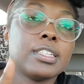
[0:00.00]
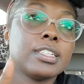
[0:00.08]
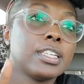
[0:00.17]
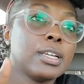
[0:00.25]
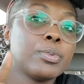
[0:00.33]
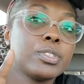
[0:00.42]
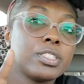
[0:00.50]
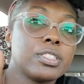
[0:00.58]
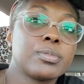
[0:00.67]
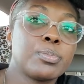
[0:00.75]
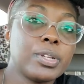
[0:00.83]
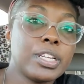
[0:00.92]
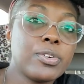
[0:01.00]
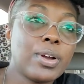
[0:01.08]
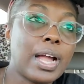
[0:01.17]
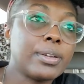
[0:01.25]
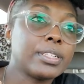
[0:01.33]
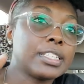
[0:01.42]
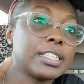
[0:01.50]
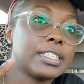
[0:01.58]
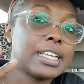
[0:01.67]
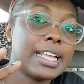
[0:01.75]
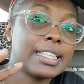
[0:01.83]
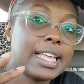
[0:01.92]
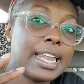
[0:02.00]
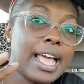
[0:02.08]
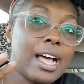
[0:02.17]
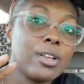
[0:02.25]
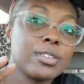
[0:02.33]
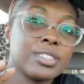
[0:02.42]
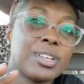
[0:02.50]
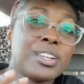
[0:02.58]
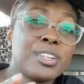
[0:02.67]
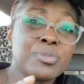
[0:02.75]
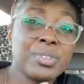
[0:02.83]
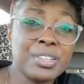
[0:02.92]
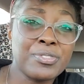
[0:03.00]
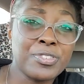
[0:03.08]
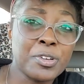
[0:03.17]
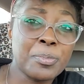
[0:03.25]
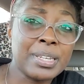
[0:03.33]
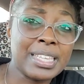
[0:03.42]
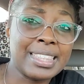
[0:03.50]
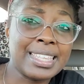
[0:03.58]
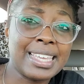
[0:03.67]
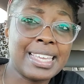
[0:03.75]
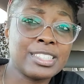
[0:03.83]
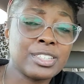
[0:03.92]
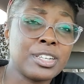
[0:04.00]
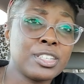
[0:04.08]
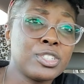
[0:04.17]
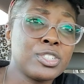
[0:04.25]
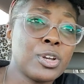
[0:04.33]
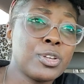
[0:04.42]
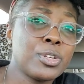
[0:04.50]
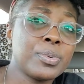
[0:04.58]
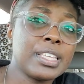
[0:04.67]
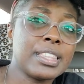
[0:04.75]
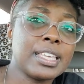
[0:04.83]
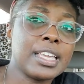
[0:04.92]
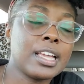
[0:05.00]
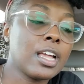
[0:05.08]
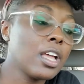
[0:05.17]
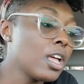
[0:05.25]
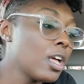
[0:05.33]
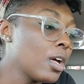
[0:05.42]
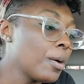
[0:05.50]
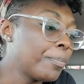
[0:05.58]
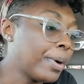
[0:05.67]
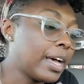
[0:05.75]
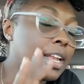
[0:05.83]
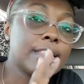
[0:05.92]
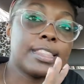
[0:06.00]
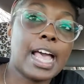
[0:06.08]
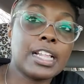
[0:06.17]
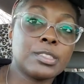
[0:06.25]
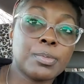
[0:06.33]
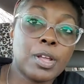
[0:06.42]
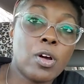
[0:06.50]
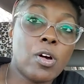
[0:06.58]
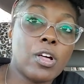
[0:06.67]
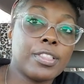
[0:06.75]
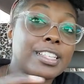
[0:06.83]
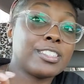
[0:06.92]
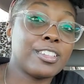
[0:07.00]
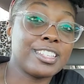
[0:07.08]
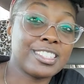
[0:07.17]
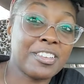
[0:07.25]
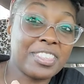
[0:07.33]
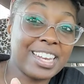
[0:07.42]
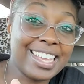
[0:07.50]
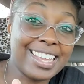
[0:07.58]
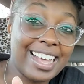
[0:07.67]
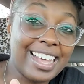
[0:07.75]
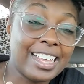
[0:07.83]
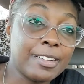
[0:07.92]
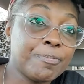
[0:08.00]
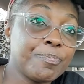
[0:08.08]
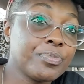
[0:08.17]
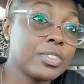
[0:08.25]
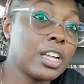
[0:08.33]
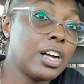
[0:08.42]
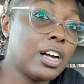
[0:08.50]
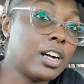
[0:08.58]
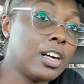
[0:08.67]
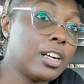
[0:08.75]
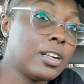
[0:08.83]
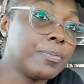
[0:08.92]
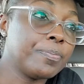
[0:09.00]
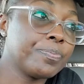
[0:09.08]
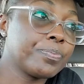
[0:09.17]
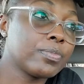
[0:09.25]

it was pretty crowded and tight in that house, so I couldn't really film anything, so I couldn't show you anything. But that's my haul. That's all the stuff that I got. Um,